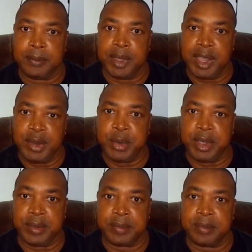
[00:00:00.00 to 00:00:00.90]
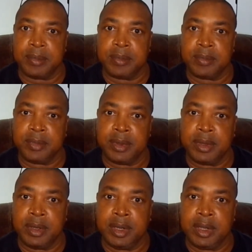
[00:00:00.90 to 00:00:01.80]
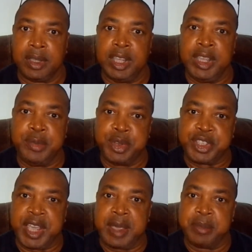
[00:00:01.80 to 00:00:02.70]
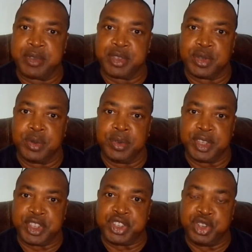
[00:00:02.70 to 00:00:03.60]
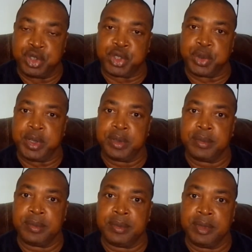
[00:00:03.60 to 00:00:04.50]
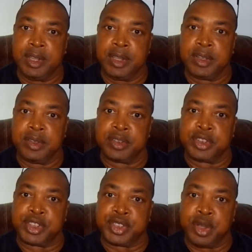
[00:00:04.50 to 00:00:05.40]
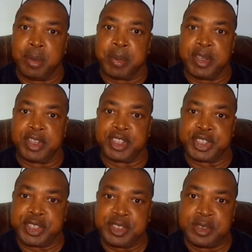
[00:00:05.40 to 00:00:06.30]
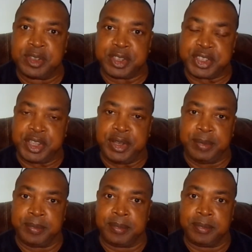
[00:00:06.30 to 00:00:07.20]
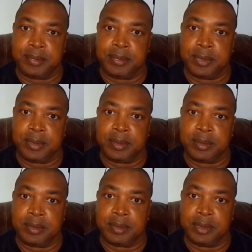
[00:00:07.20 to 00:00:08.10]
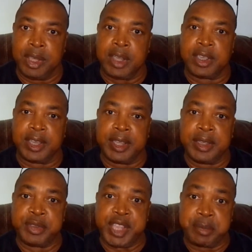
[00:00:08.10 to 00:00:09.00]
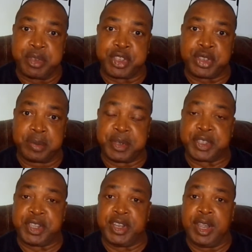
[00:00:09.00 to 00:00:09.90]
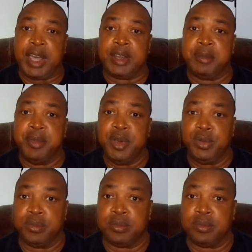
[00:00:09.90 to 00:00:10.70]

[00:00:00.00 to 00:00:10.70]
Anyway, he was able to, this is Joshua, to stop the sun. Yeah, he was able to stop the sun and the moon.